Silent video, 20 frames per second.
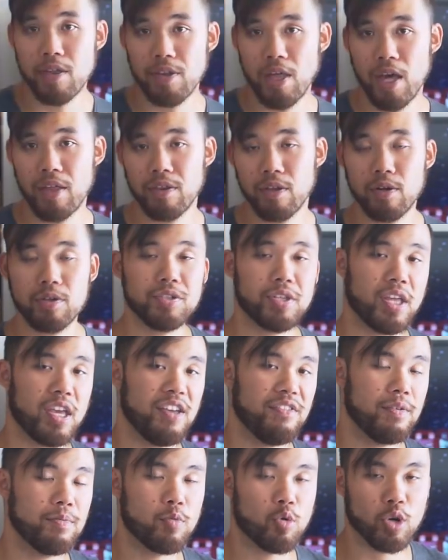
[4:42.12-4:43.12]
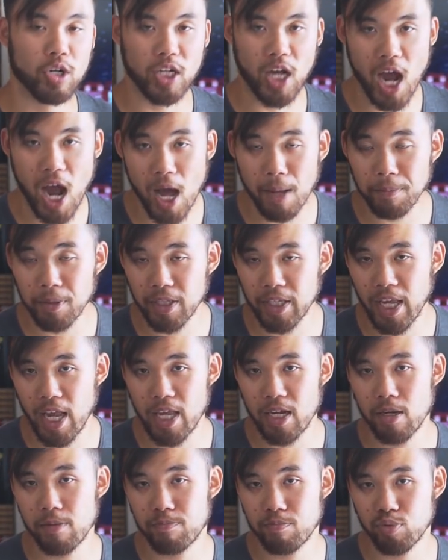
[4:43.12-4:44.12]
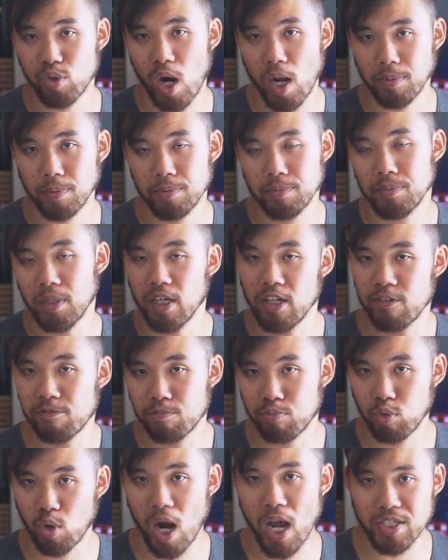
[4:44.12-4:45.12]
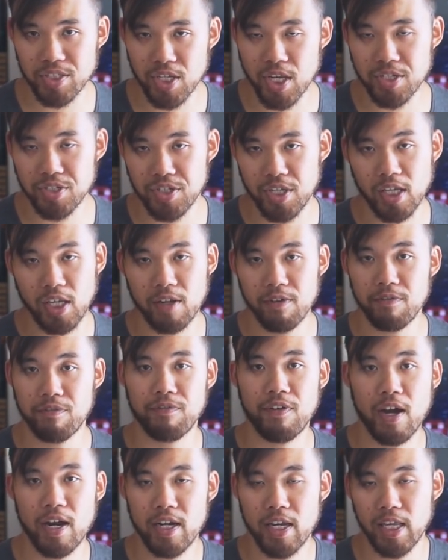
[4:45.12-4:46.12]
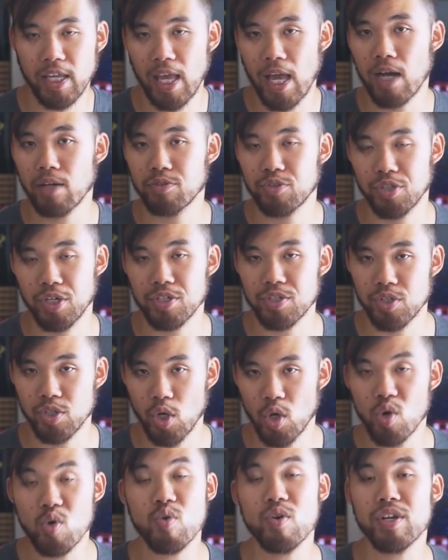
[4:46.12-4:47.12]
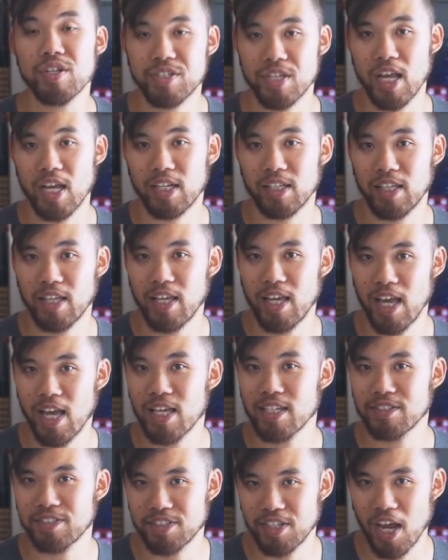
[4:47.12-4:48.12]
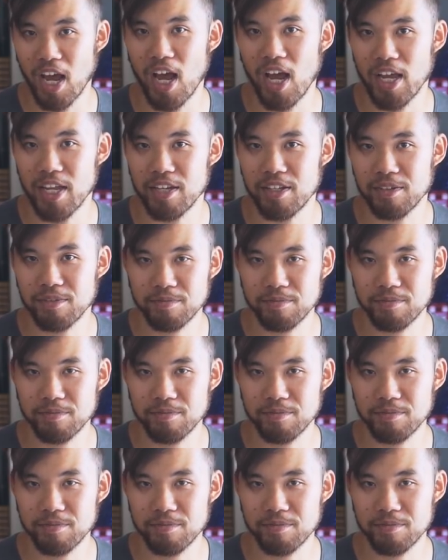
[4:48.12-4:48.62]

Then there's the even more complicated problem of processing and finding out just who exactly has died.